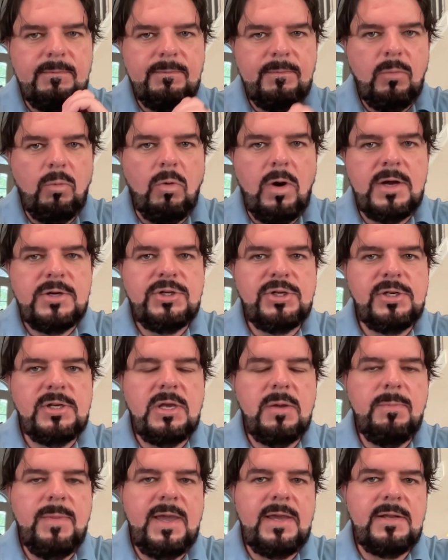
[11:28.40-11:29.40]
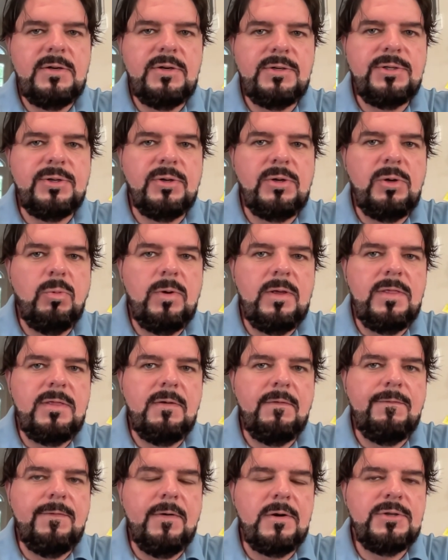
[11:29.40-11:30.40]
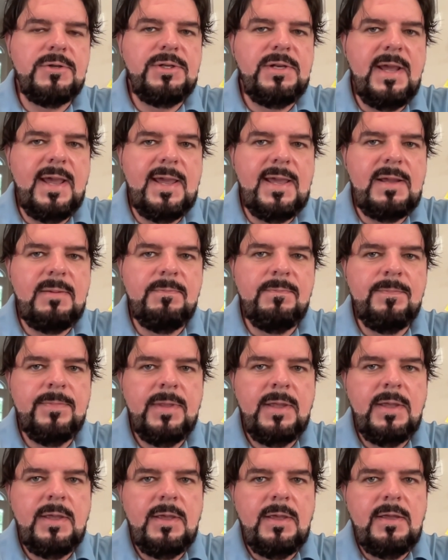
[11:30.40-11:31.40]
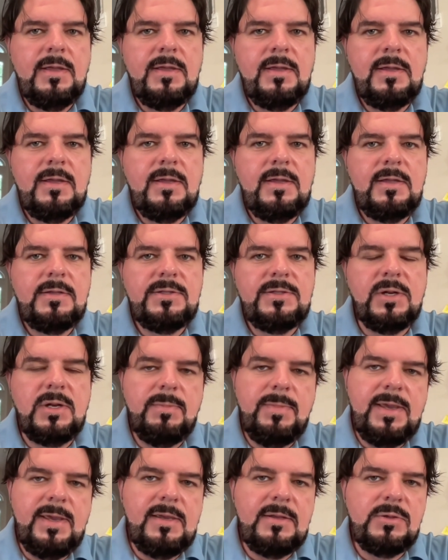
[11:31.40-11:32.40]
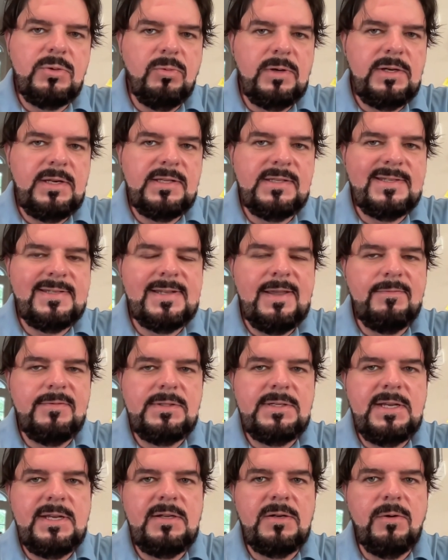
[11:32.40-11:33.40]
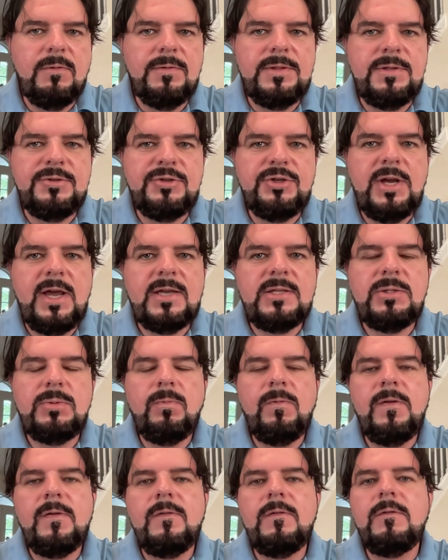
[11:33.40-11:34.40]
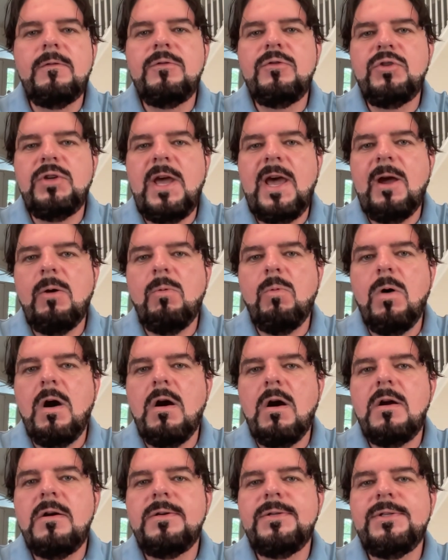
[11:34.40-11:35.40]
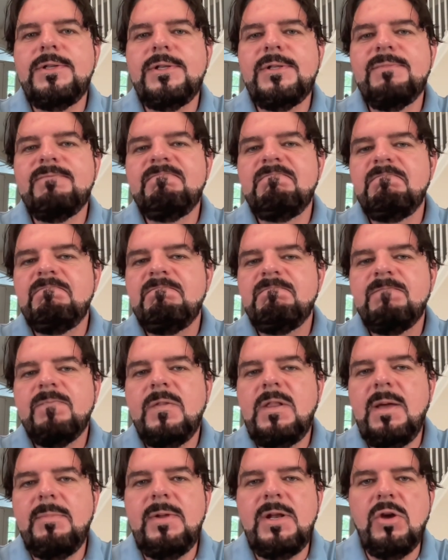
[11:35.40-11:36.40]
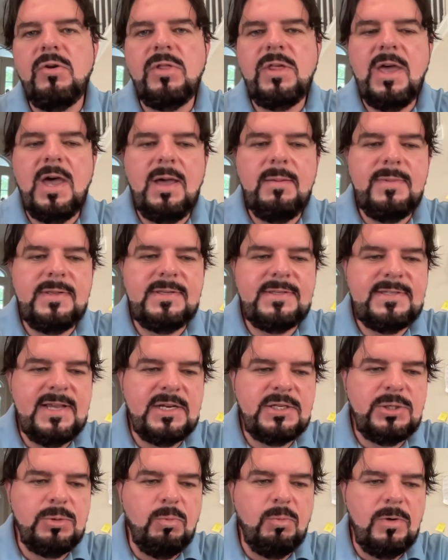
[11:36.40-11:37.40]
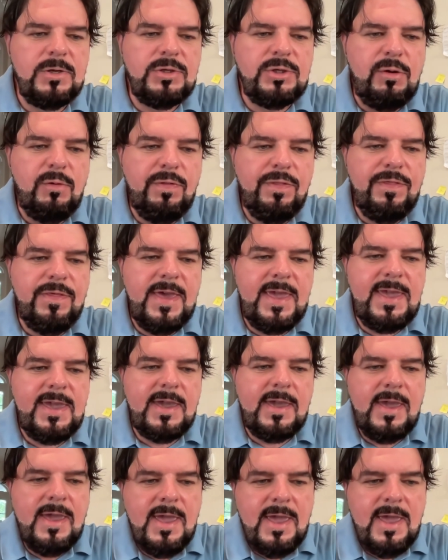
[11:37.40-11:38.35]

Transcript: Washington Commanders going to win their first game. It's going to be 20-17 over the Jacksonville Jaguars. Let me know in the comments section what you think